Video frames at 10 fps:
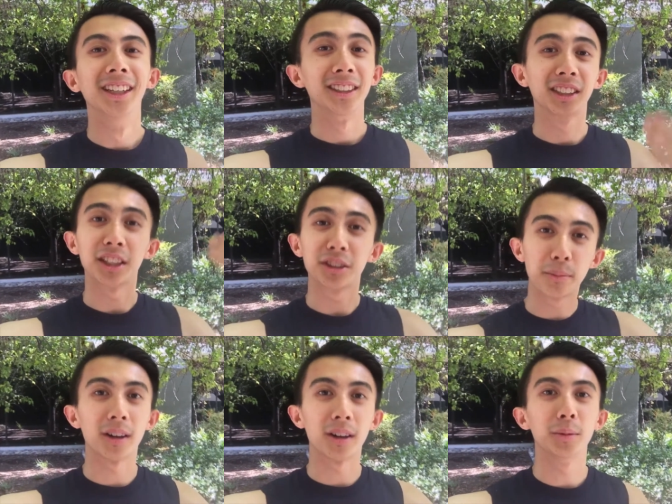Just get your
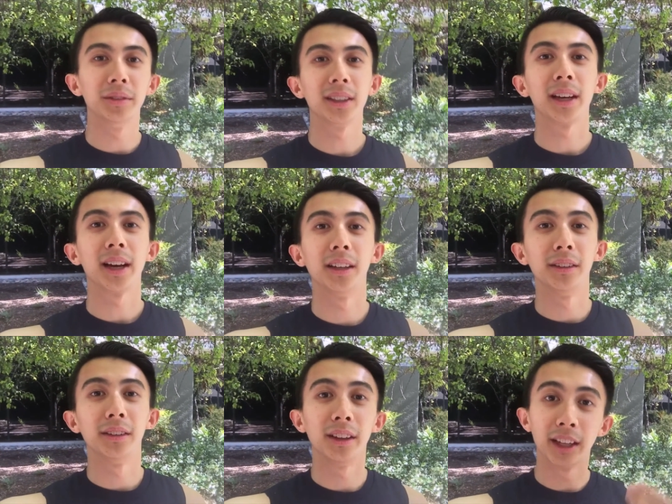body moving,
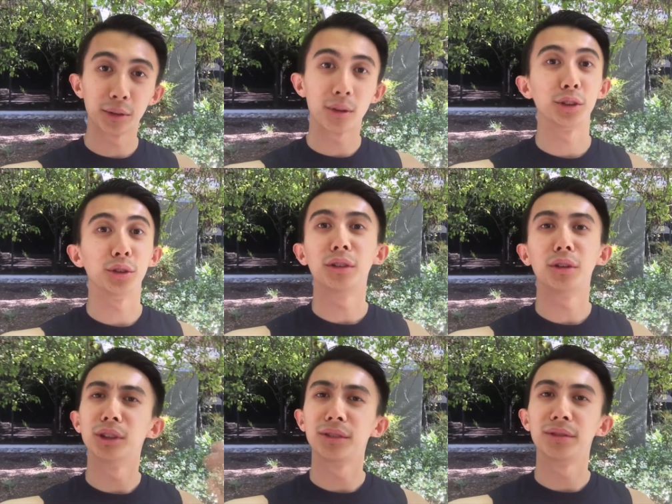and later on you'll
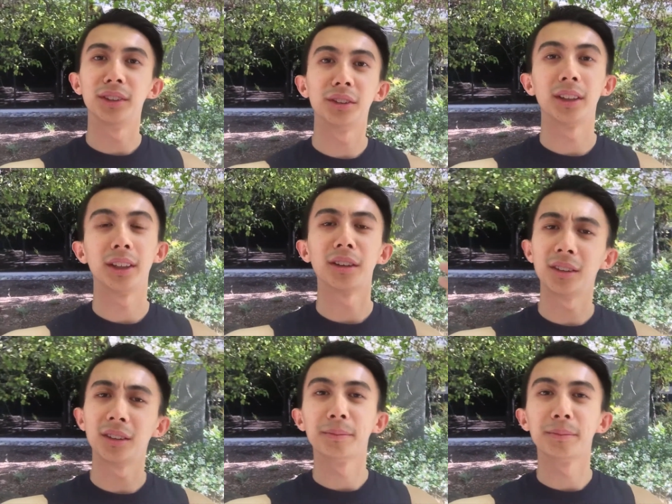always feel like, huh,